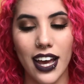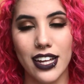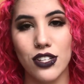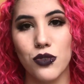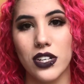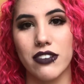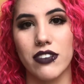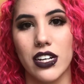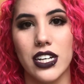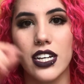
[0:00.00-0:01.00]
And it's really
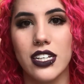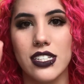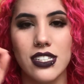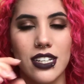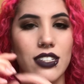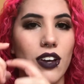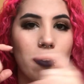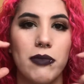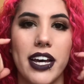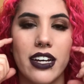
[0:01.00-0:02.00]
funny because then you
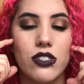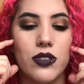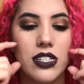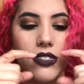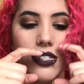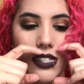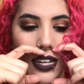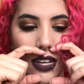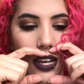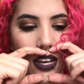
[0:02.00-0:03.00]
have my x-rays. It's just
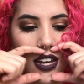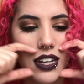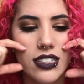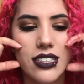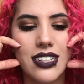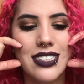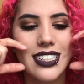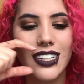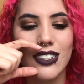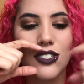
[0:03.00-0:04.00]
like they
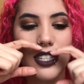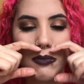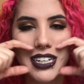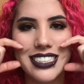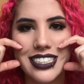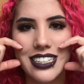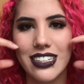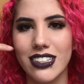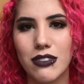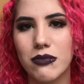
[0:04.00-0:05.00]
needed to see my
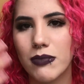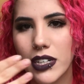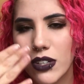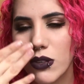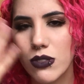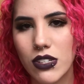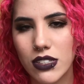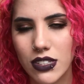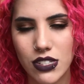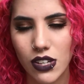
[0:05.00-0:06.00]
teeth. My nose
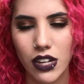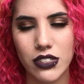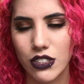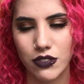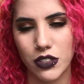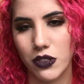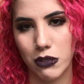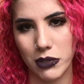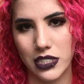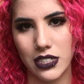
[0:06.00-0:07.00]
does not interfere
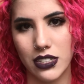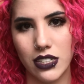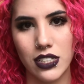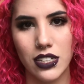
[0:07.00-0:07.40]
with my teeth.